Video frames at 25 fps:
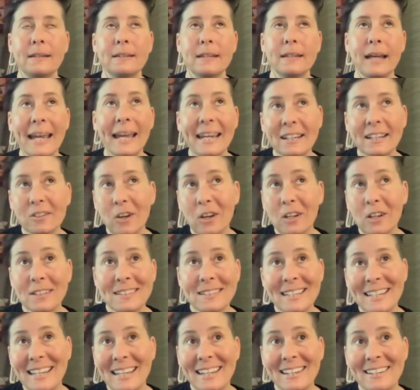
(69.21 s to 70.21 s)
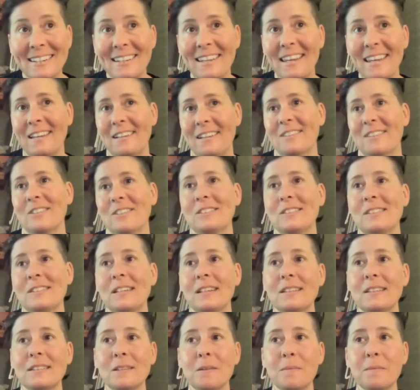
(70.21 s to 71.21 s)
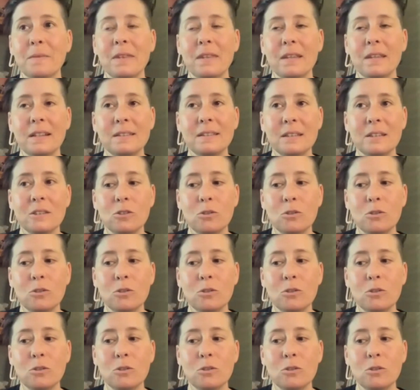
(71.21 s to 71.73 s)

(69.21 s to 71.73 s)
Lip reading: diagnostic indicators, like some things